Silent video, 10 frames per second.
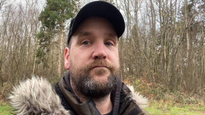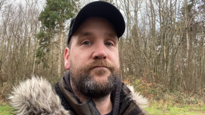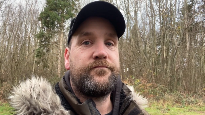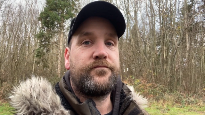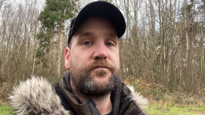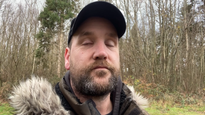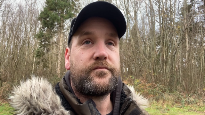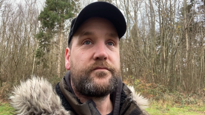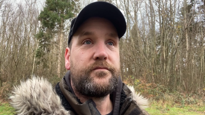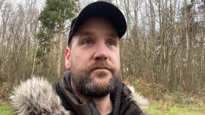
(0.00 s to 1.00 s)

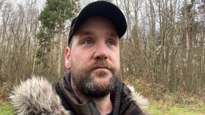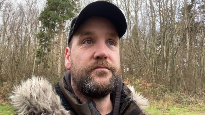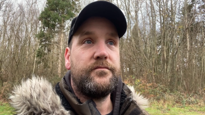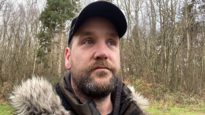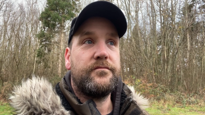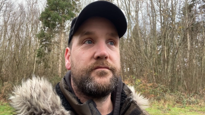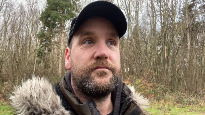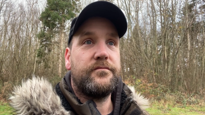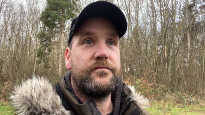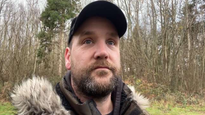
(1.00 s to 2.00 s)

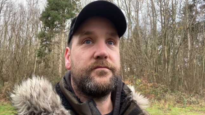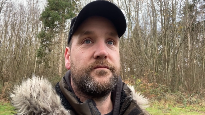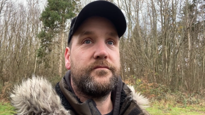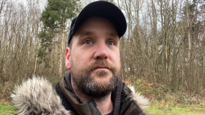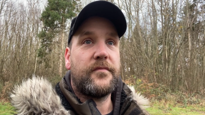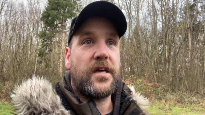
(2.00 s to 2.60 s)
[no speech]